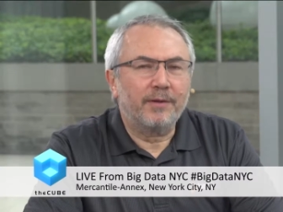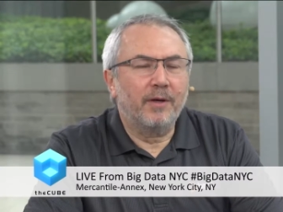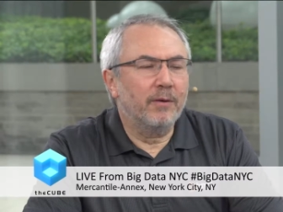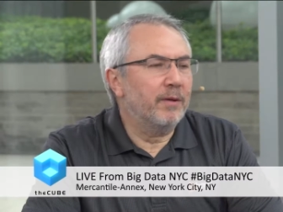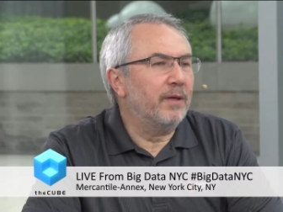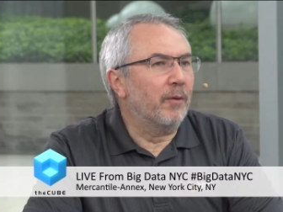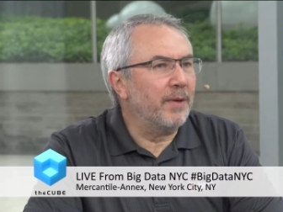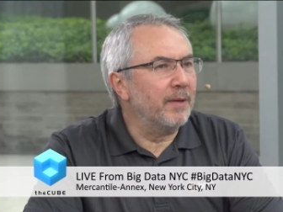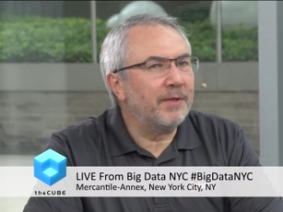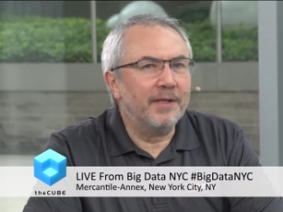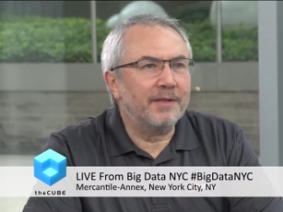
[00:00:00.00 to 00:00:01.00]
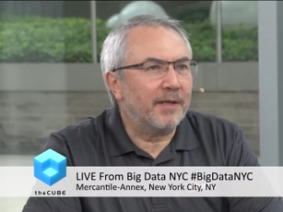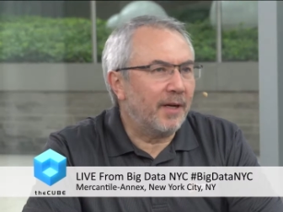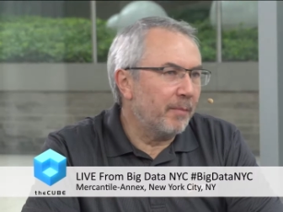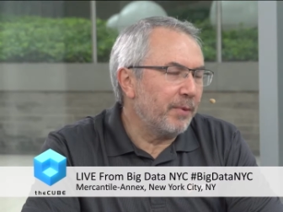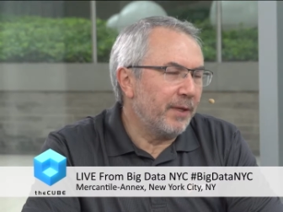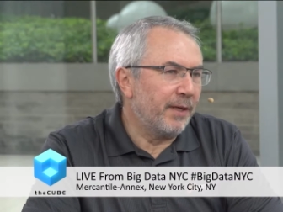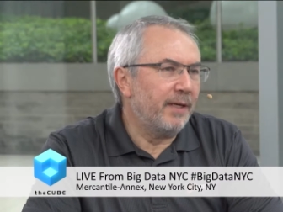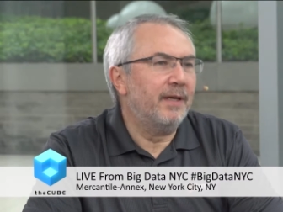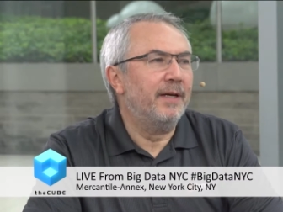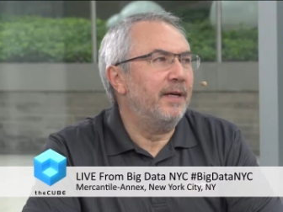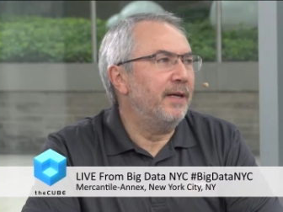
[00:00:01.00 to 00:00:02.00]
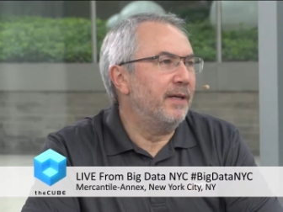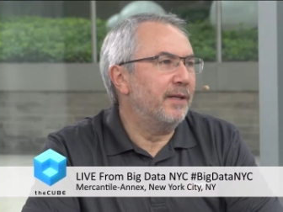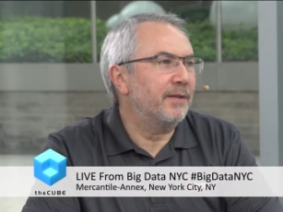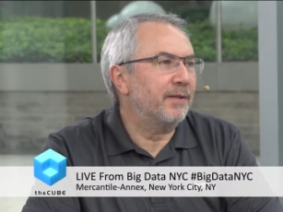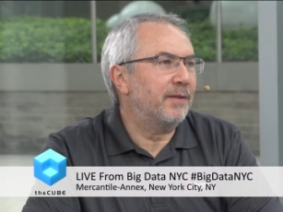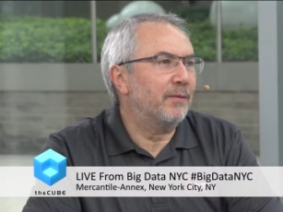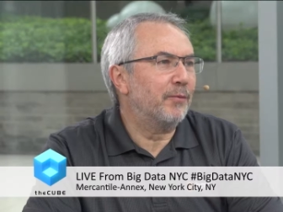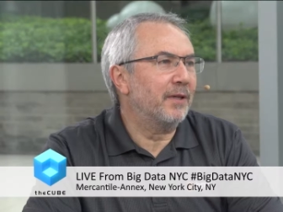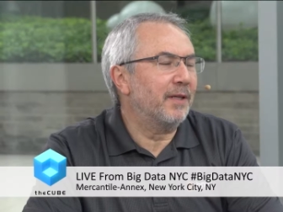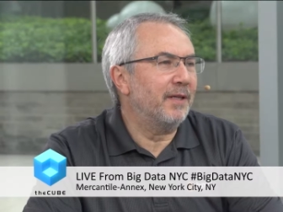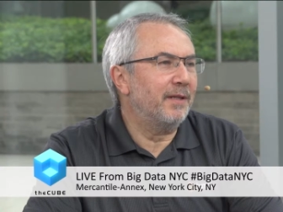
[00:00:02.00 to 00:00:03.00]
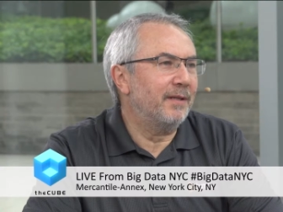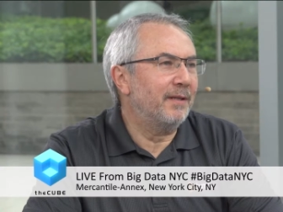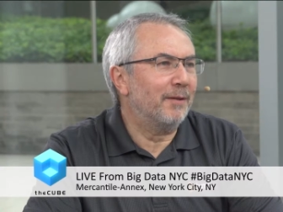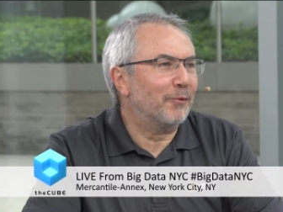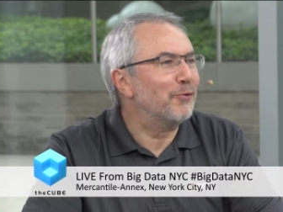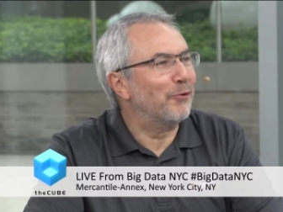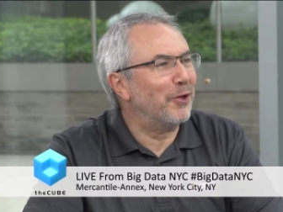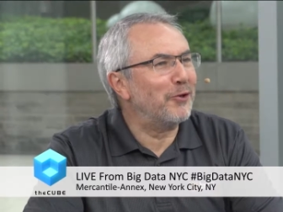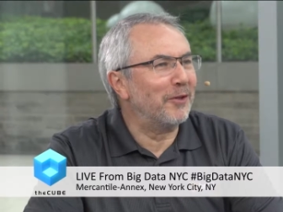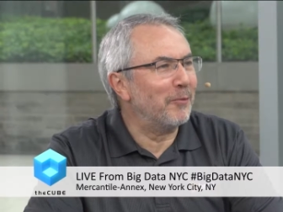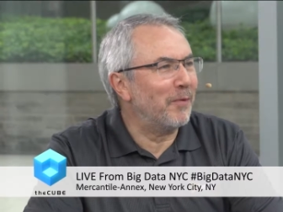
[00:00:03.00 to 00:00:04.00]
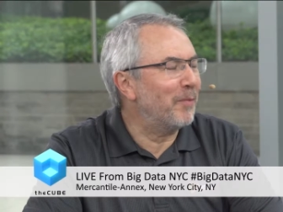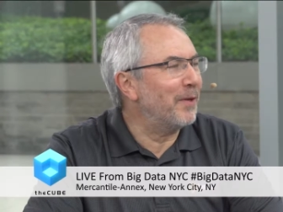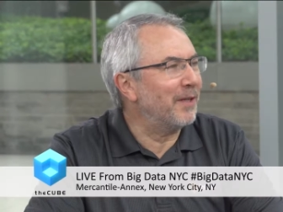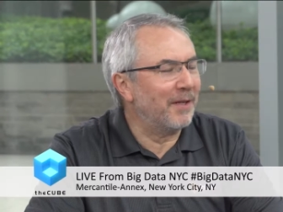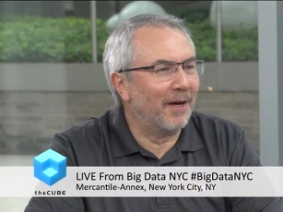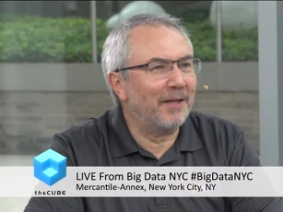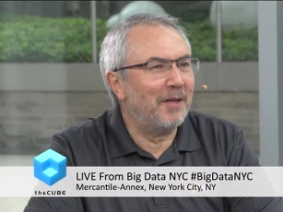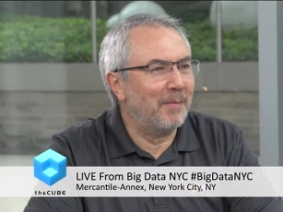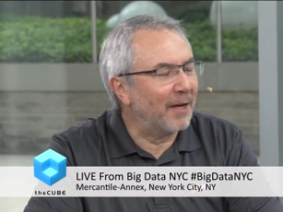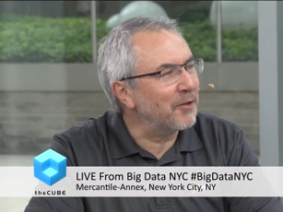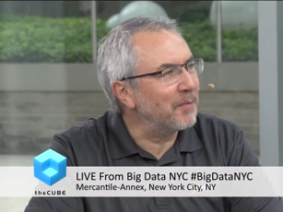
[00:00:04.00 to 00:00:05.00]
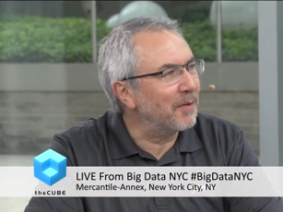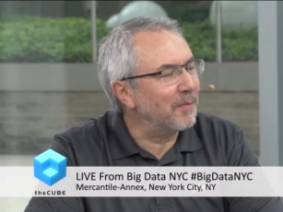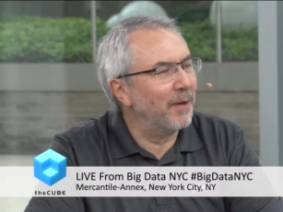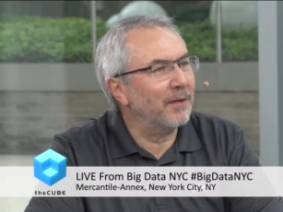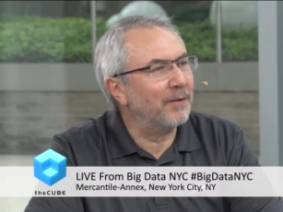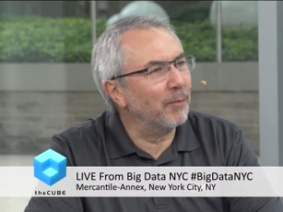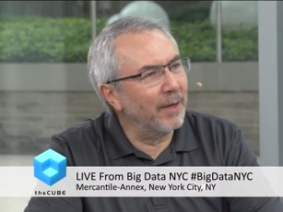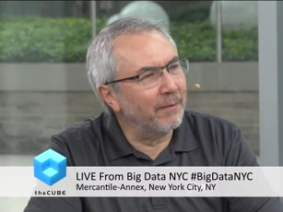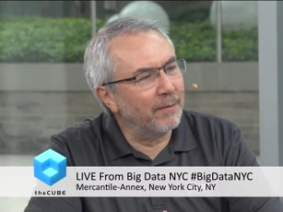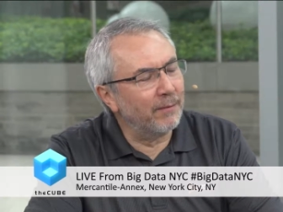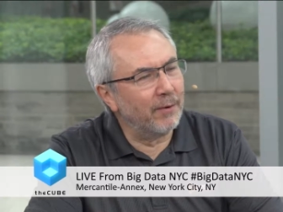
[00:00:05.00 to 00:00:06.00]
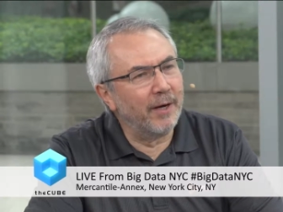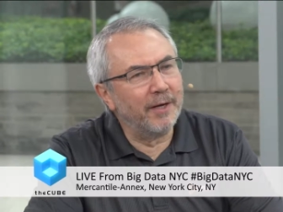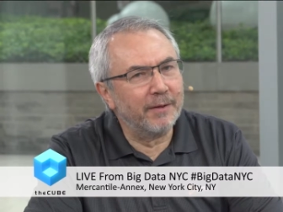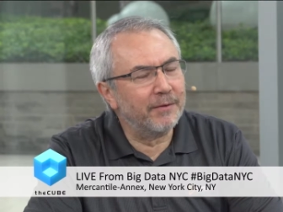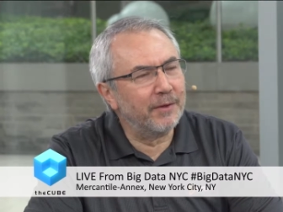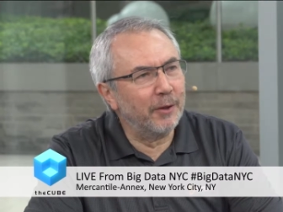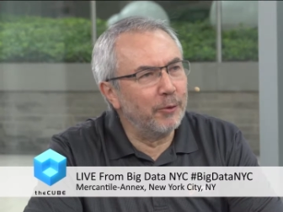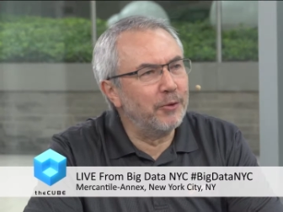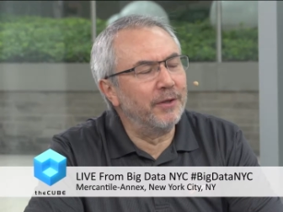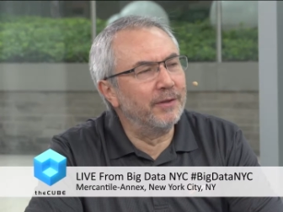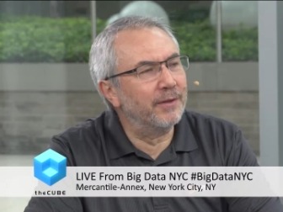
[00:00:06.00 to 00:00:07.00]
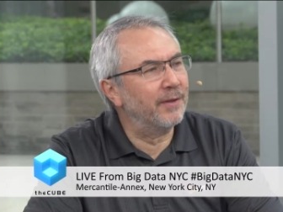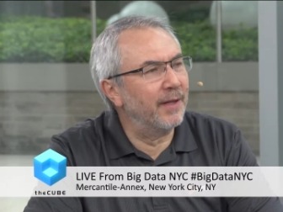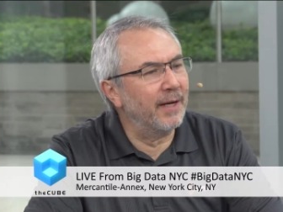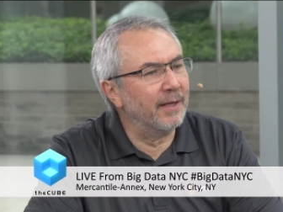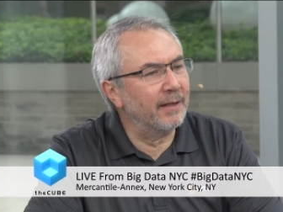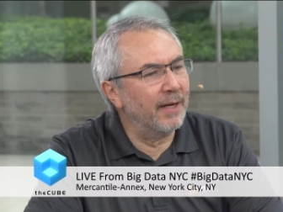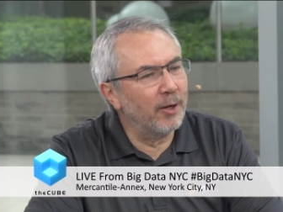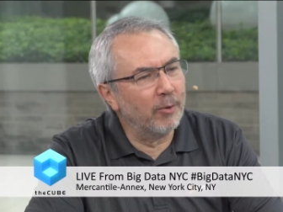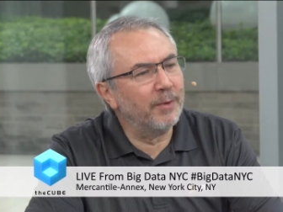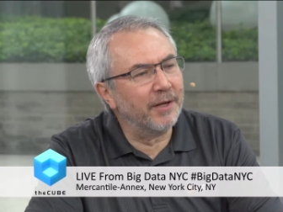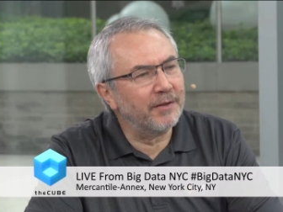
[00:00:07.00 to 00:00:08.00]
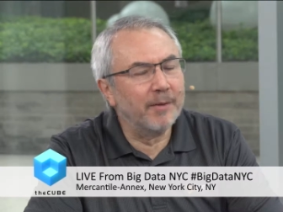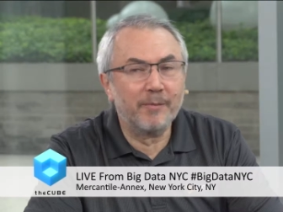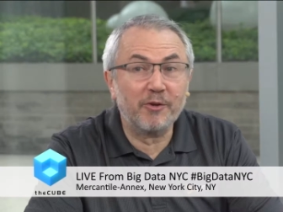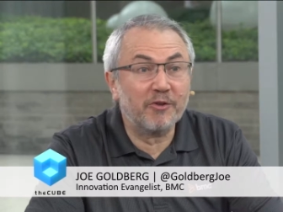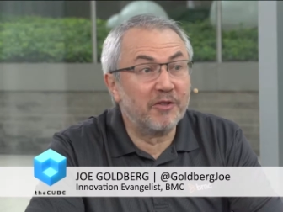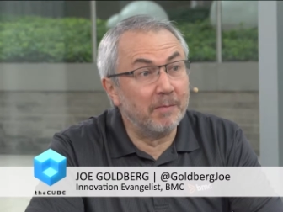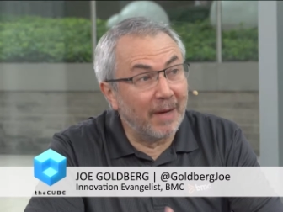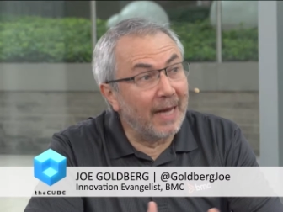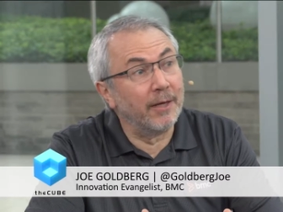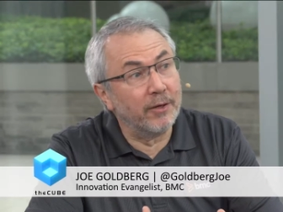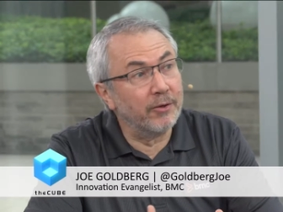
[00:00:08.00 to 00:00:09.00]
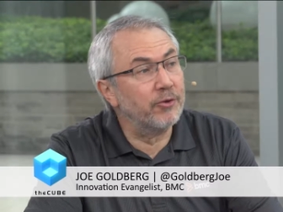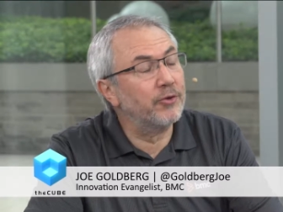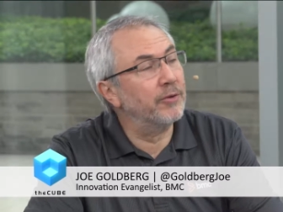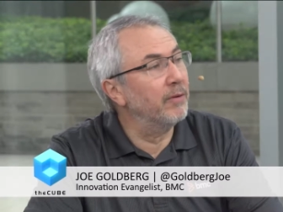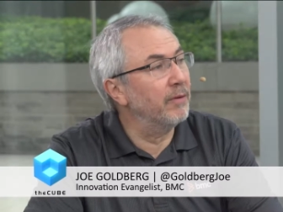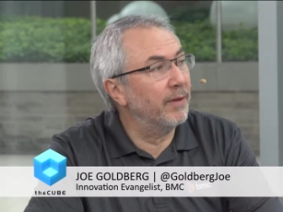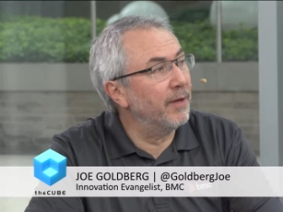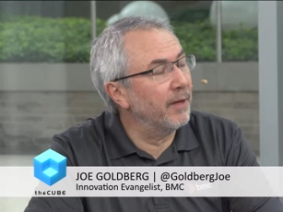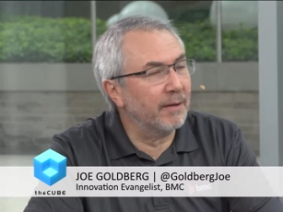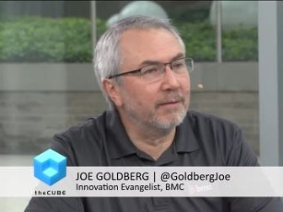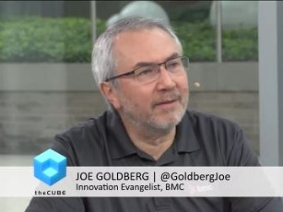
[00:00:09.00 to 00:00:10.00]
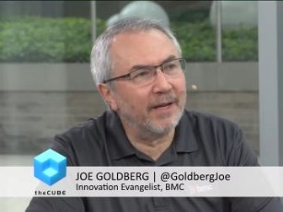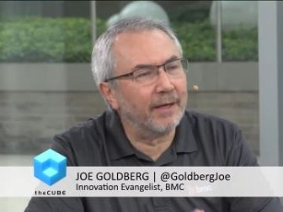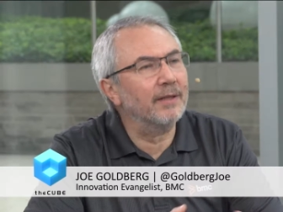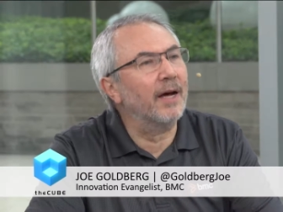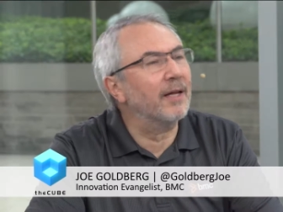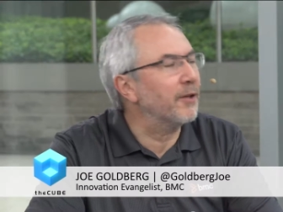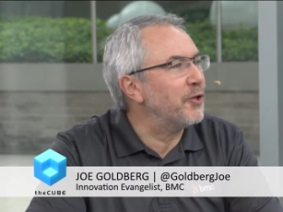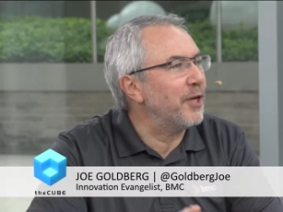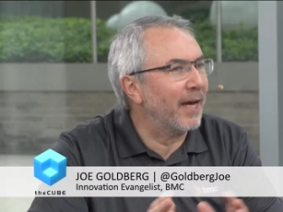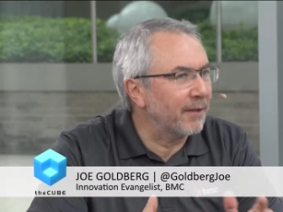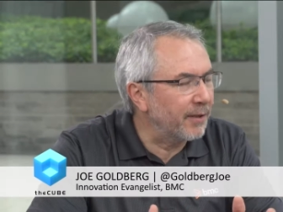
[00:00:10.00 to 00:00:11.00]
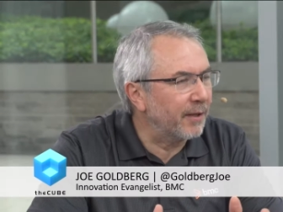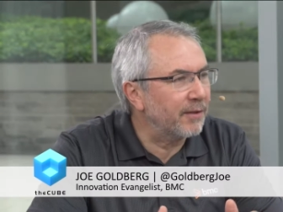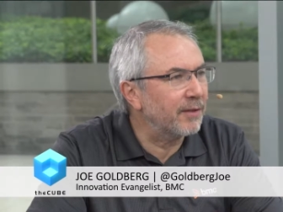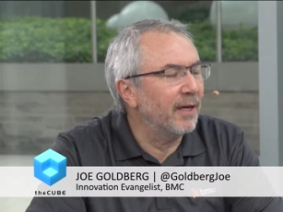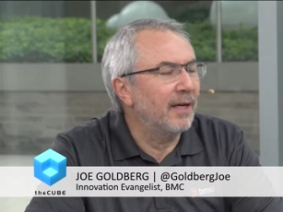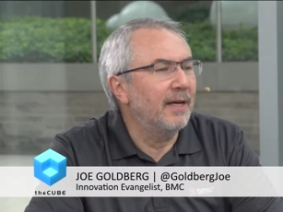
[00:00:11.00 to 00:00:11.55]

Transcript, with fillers: So, you know, BMC as a company is really, you know, traditionally we've been in the IT management space, so we have a variety of solutions that help customers manage their technology assets.